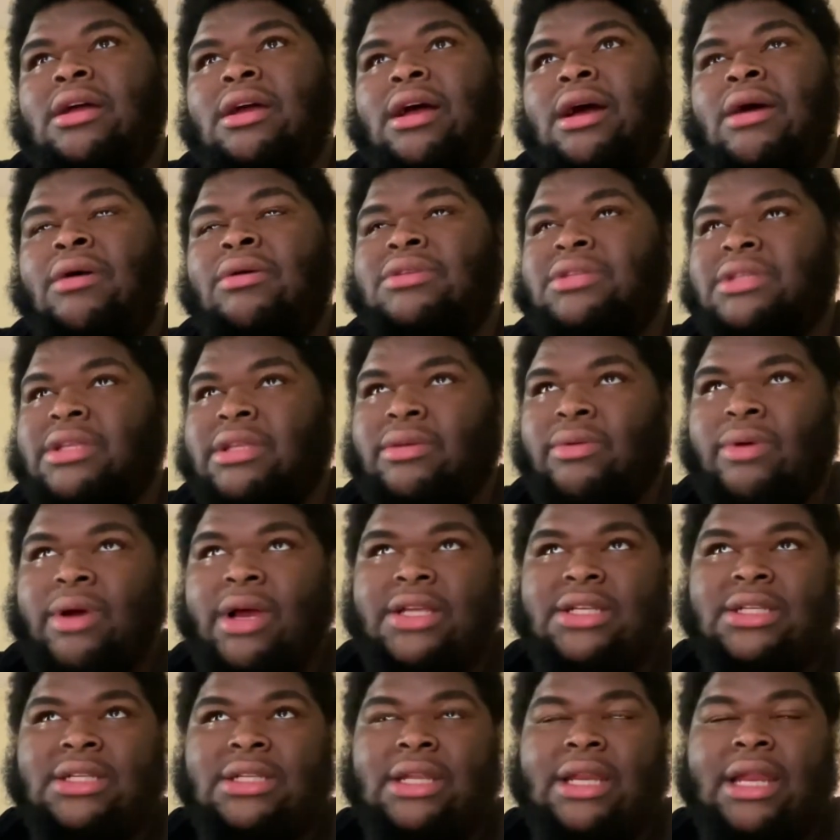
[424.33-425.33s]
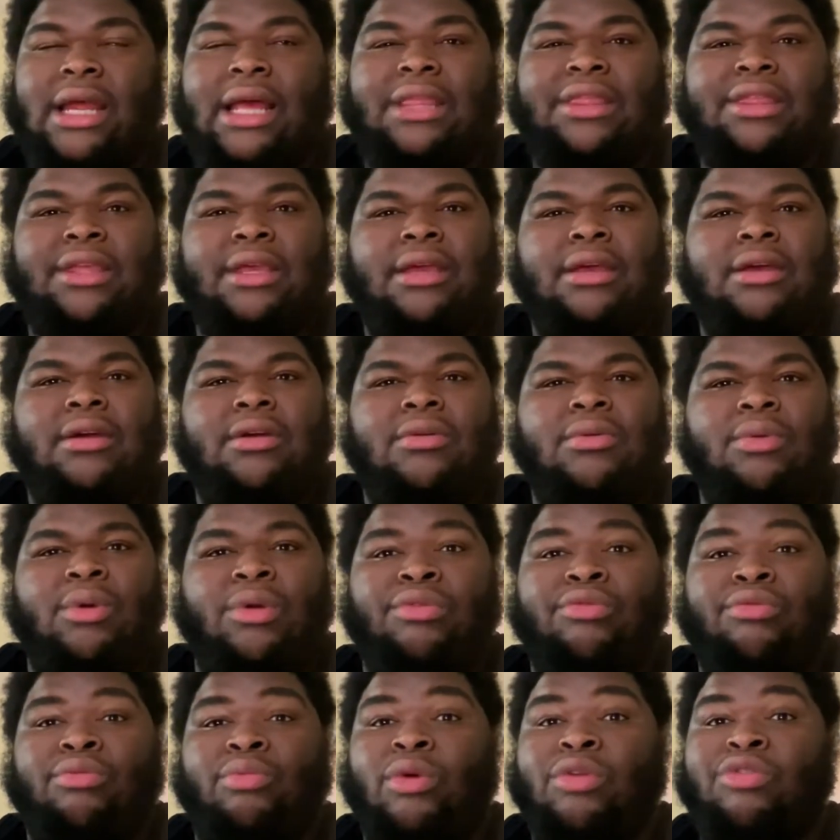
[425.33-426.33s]
I was still watching it. I think
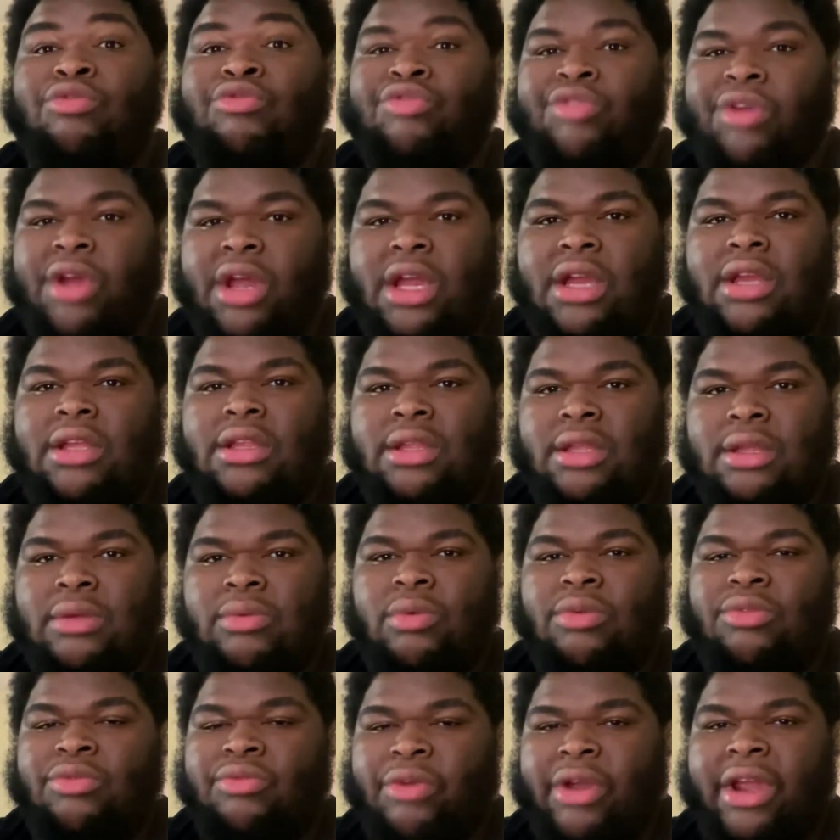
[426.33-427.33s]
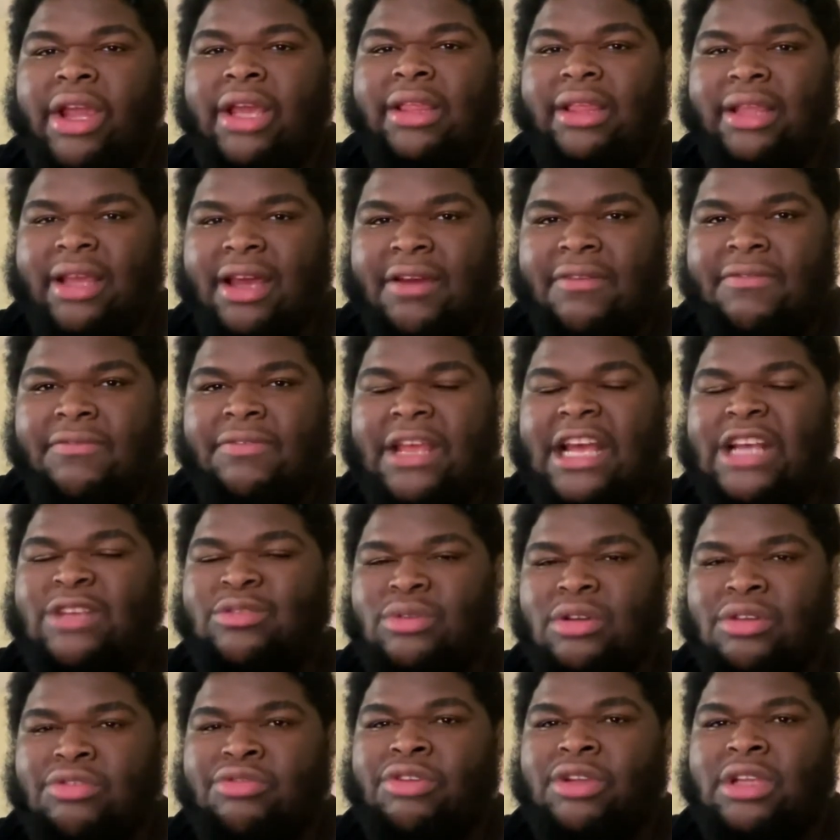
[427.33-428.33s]
when Ray left, that's
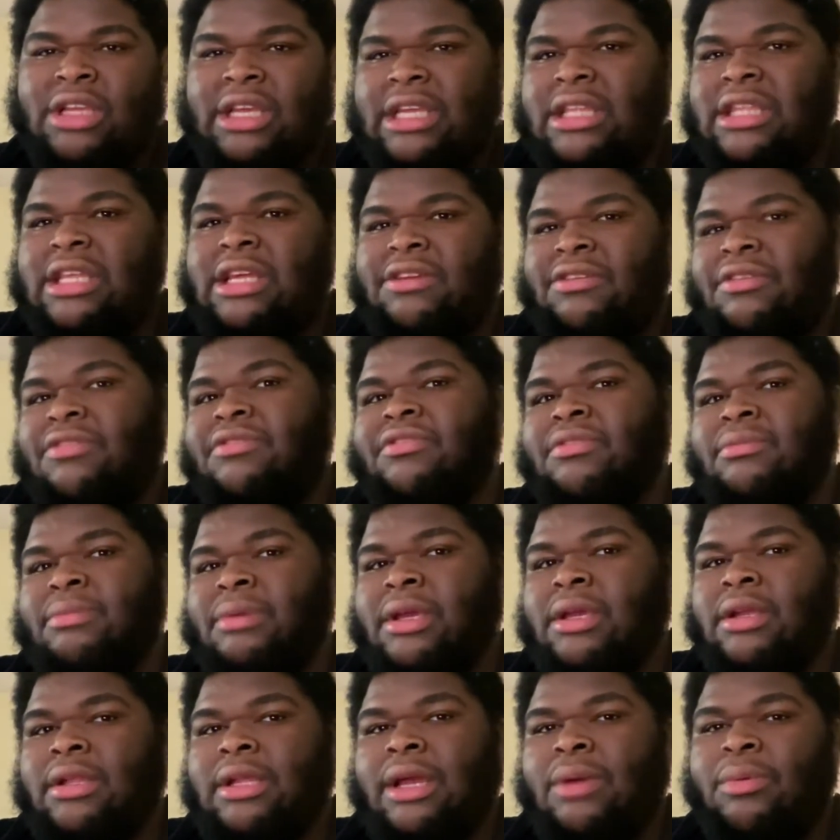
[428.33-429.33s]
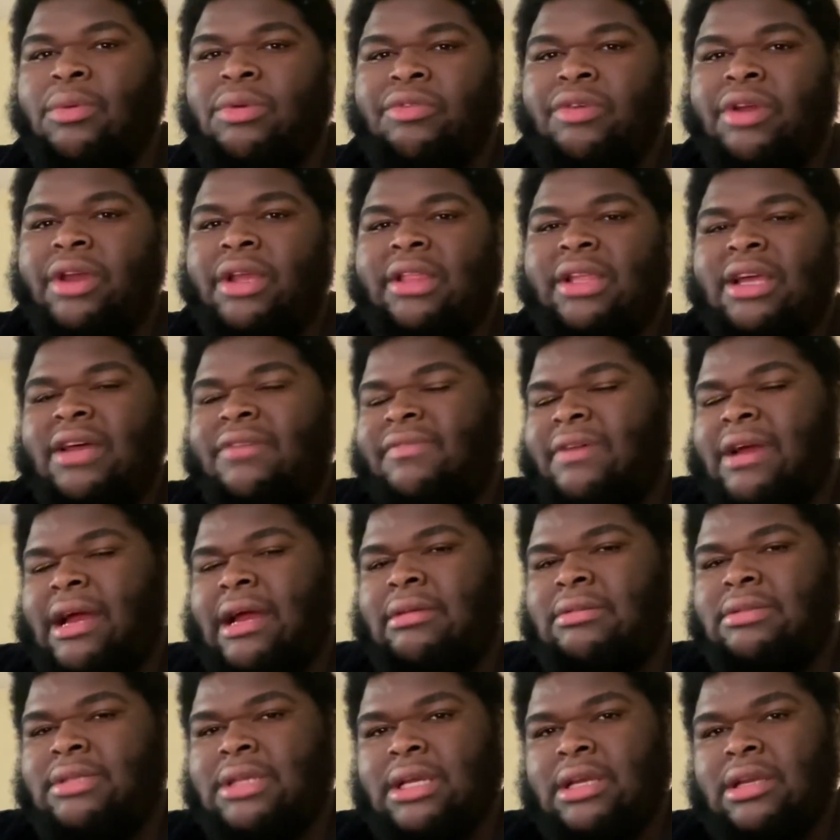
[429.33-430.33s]
when it really did it for me. Like when Ray left, I
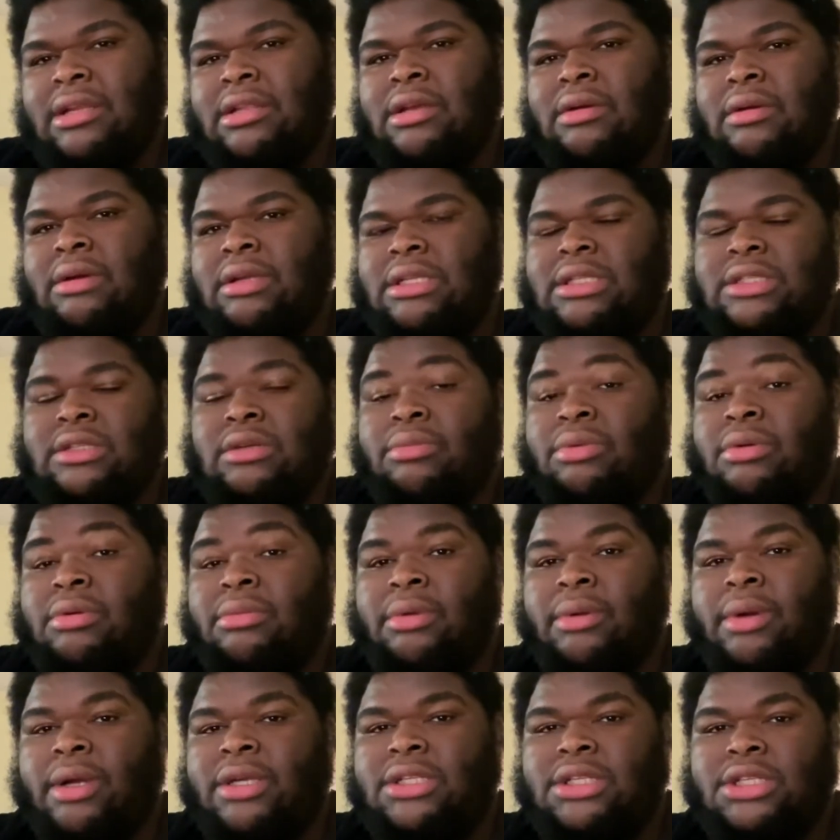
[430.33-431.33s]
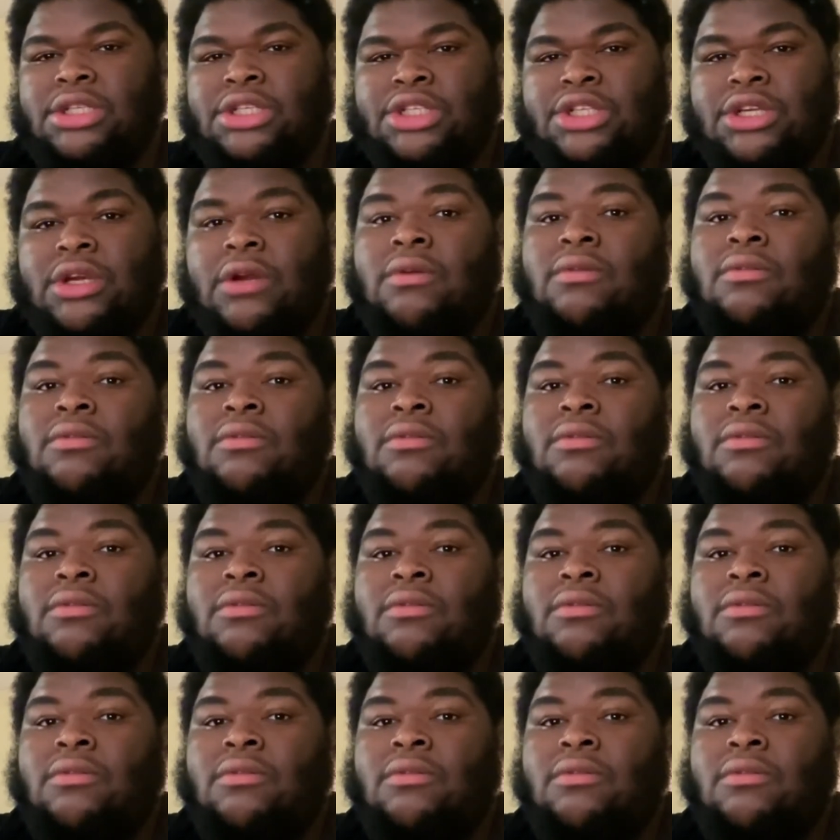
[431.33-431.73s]
was like, there's no point in watching the show.